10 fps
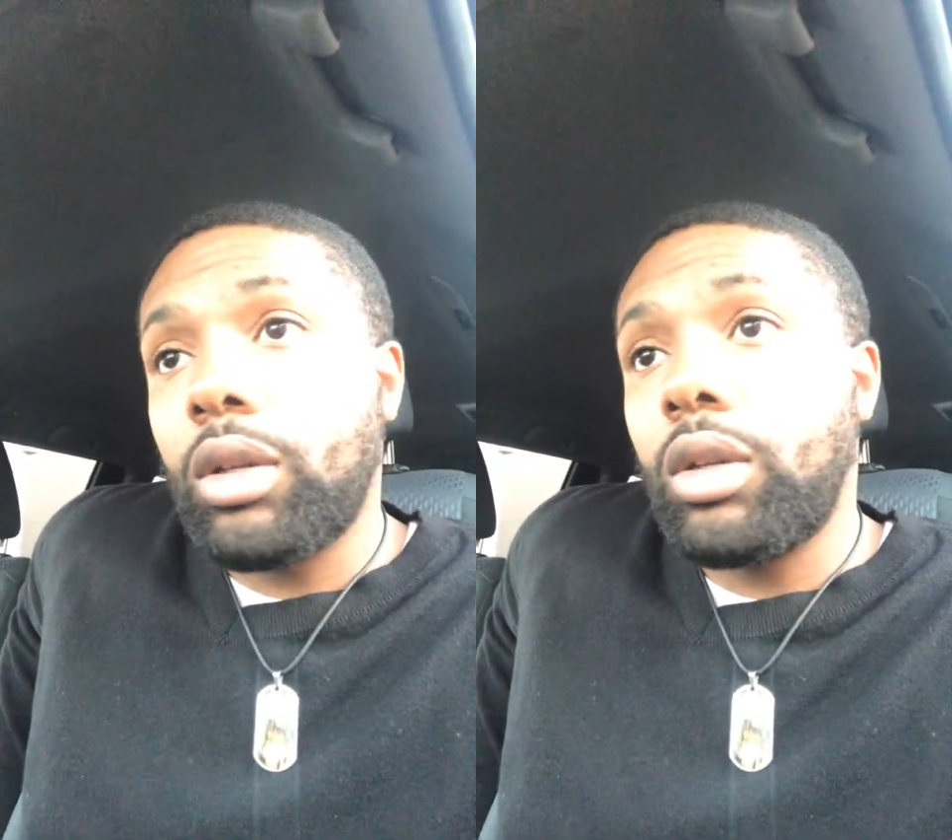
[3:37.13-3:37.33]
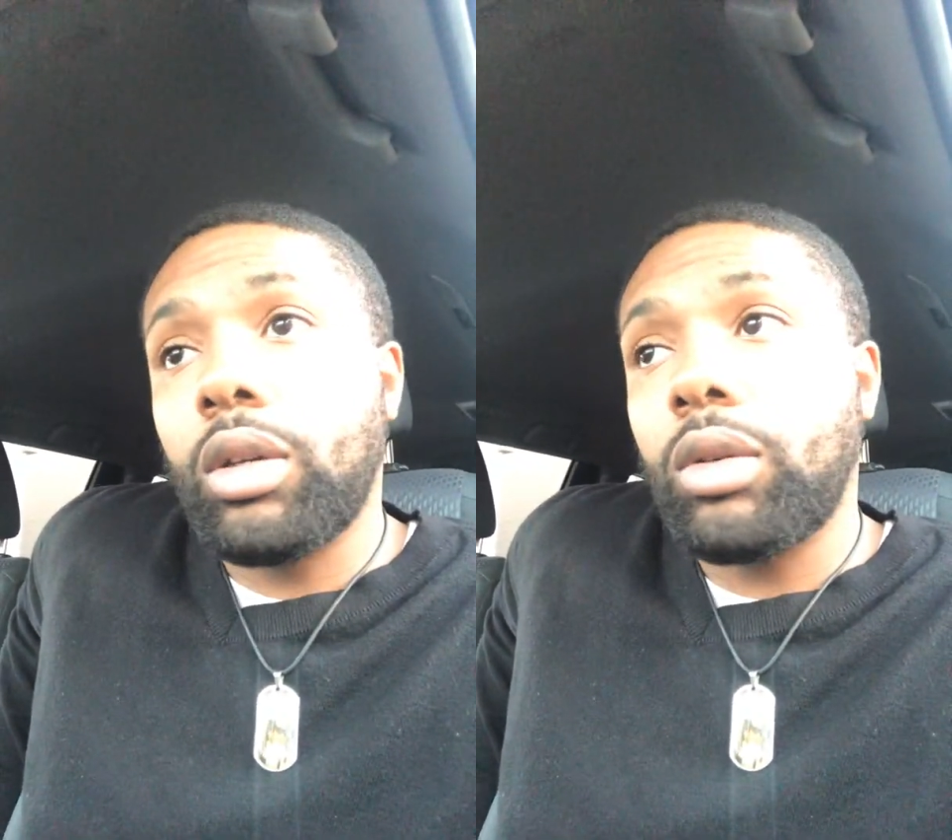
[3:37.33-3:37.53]

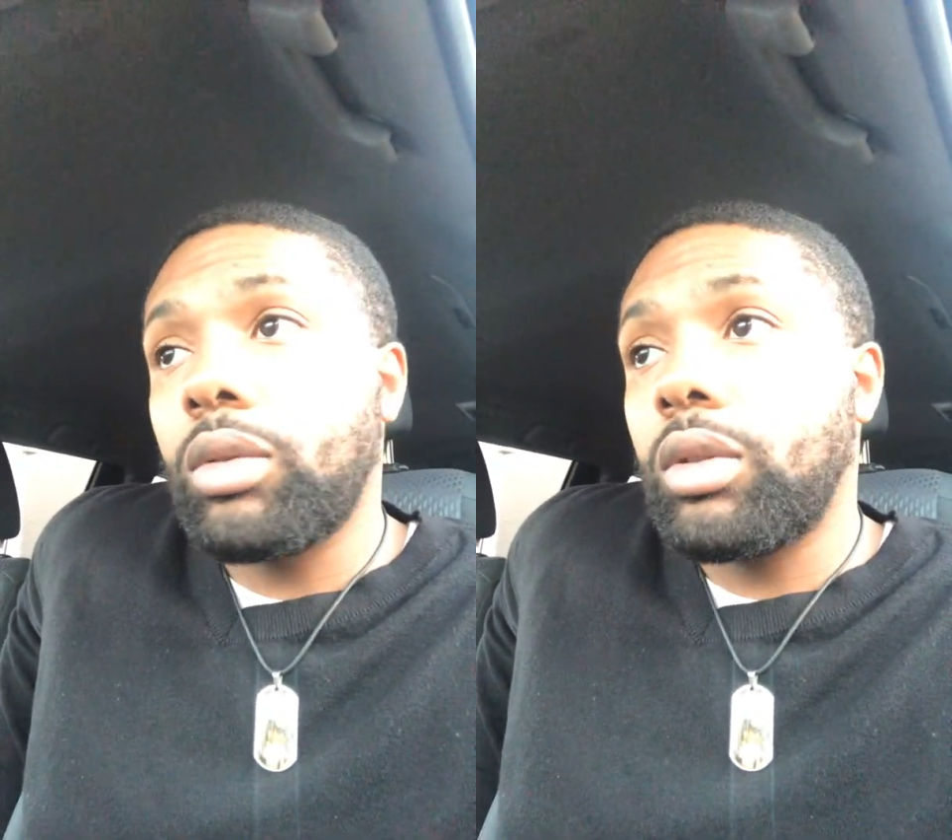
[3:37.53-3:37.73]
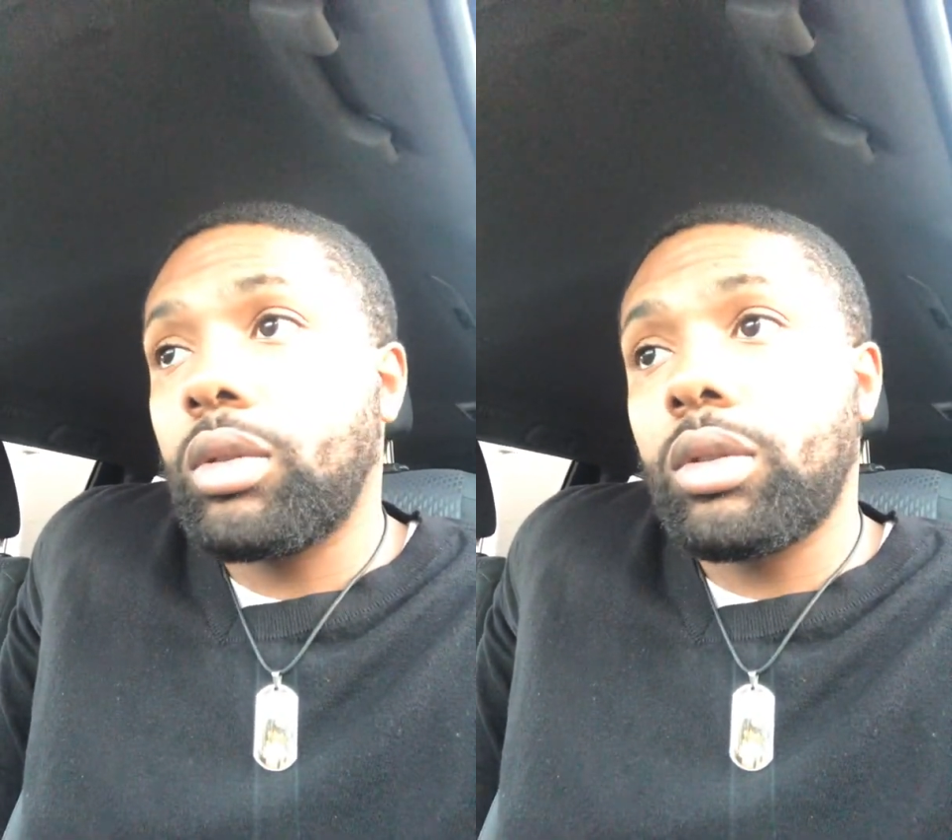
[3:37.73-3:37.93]

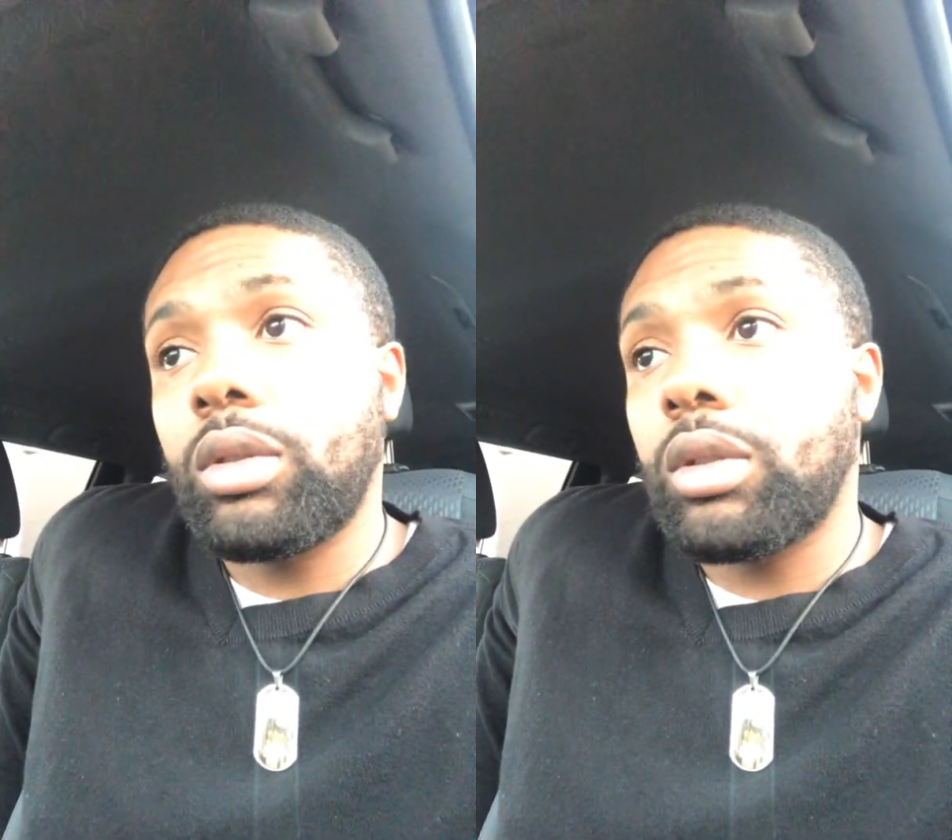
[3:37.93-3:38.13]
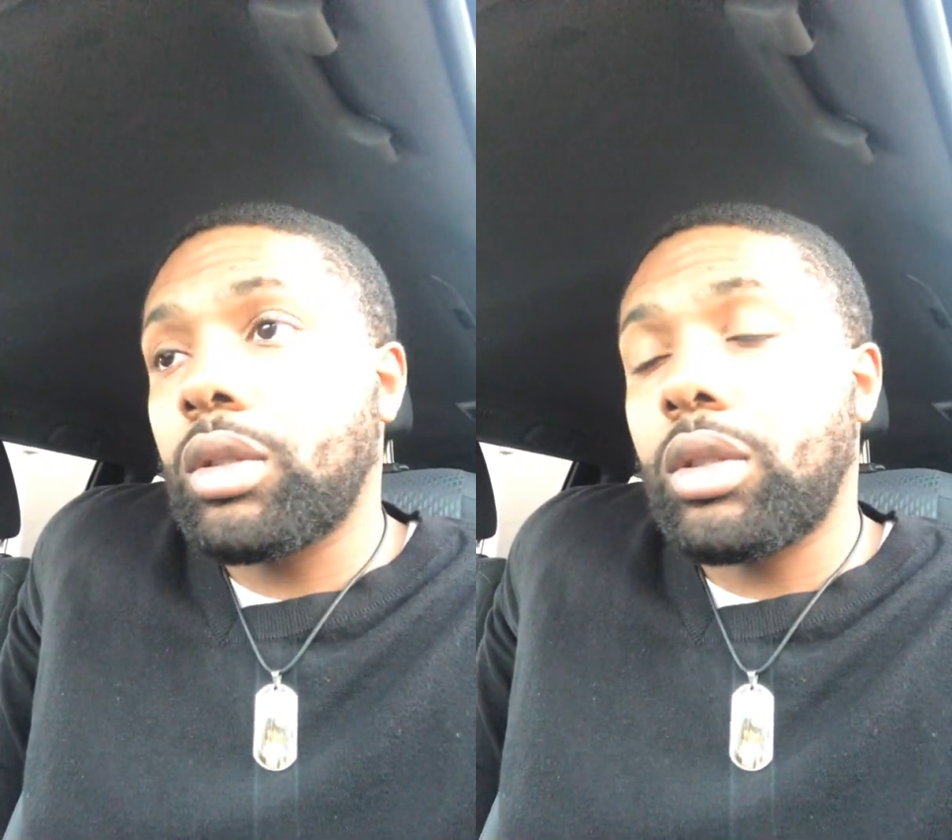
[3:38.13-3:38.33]

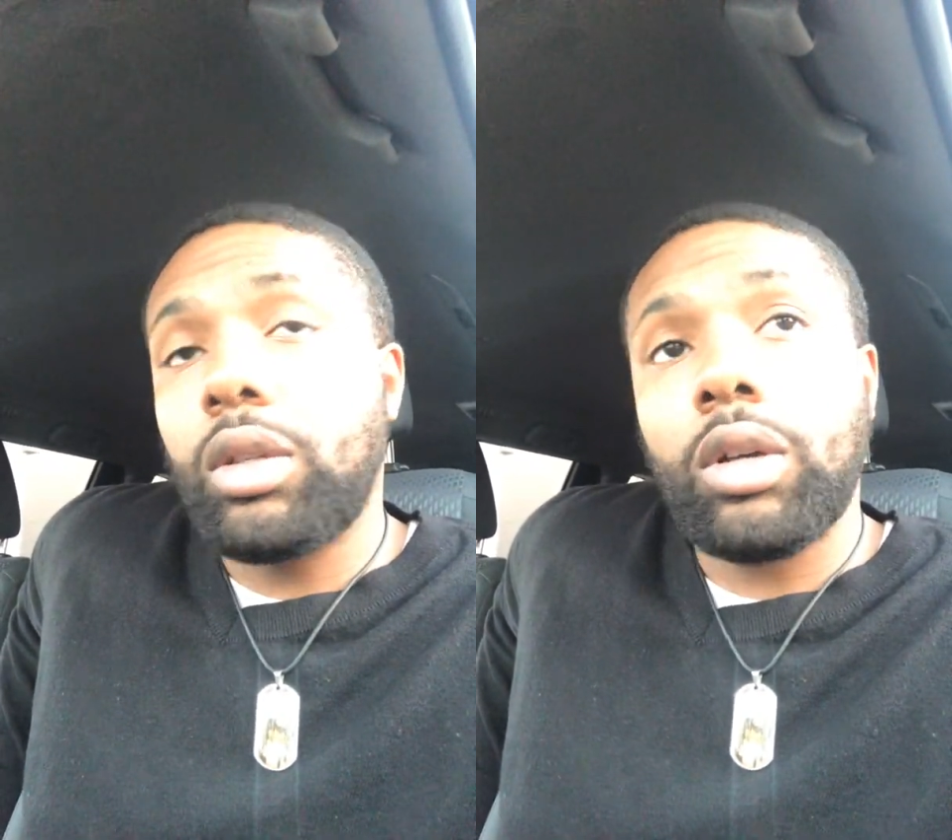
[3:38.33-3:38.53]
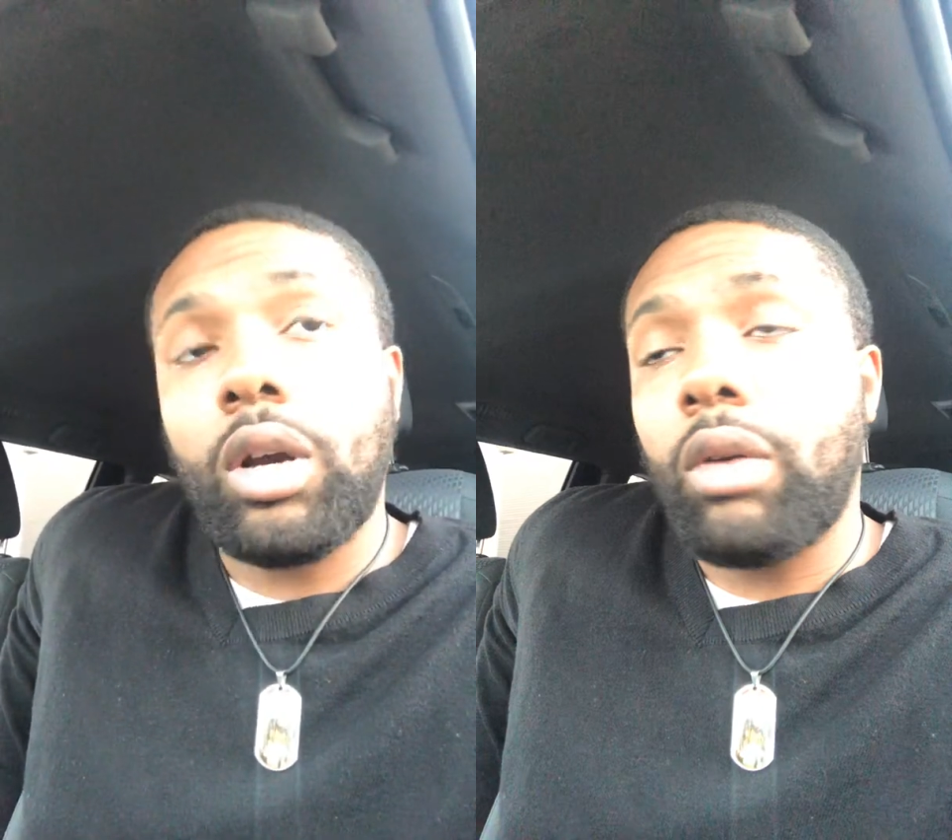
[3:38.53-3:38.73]

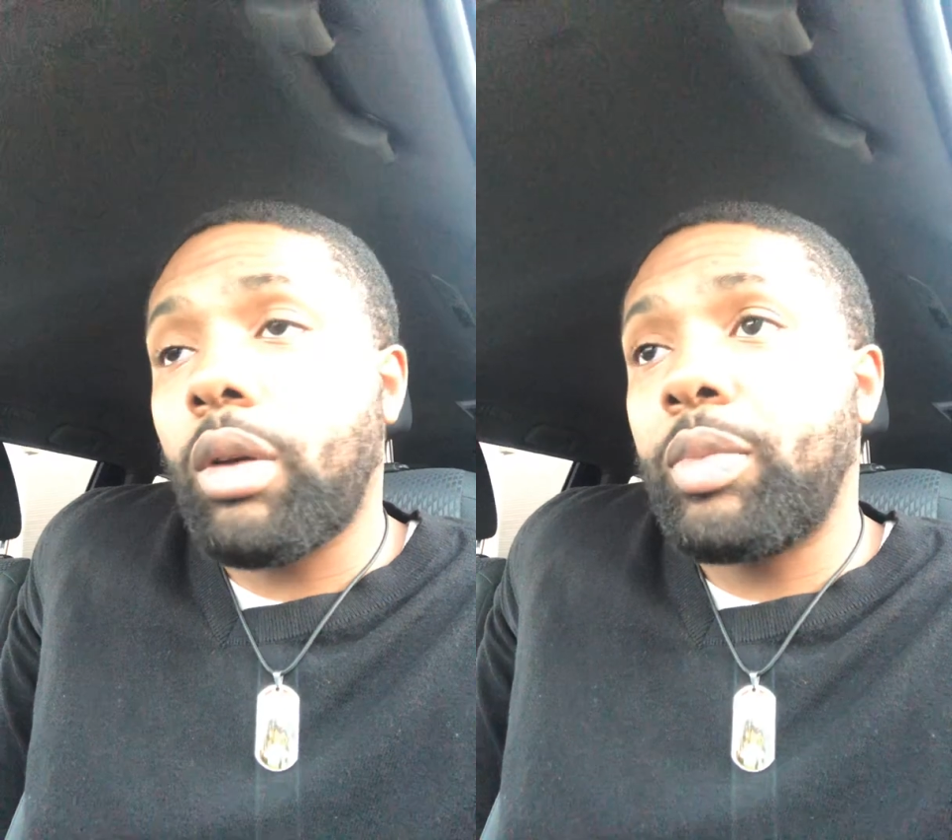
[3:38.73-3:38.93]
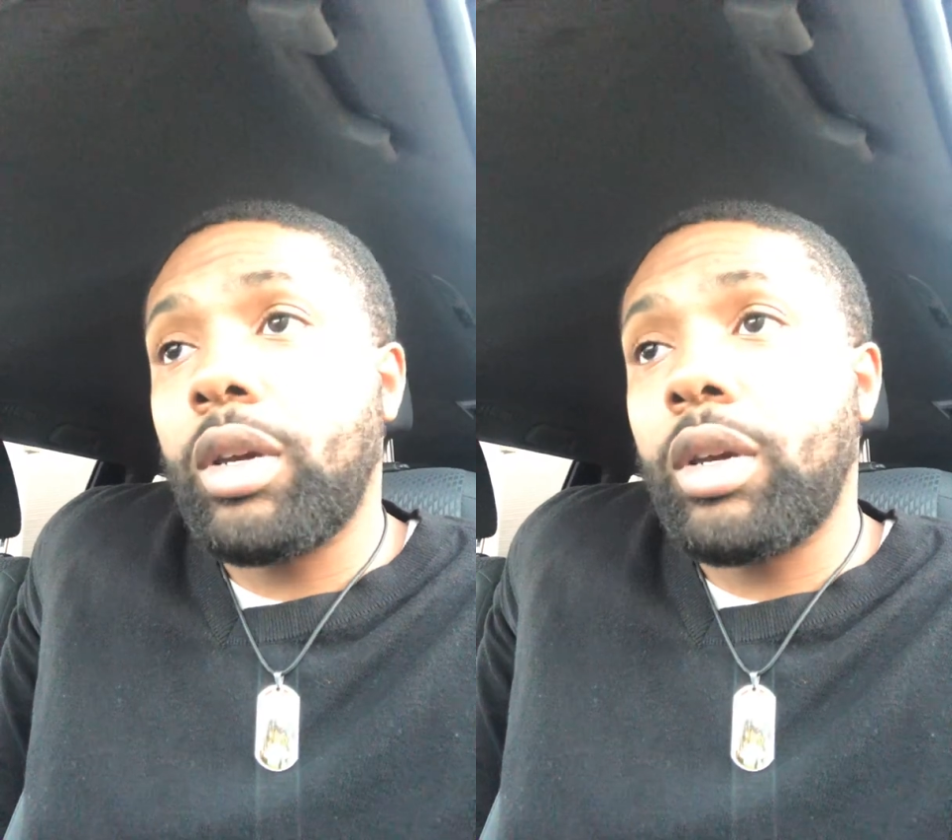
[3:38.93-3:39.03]
R.I.P.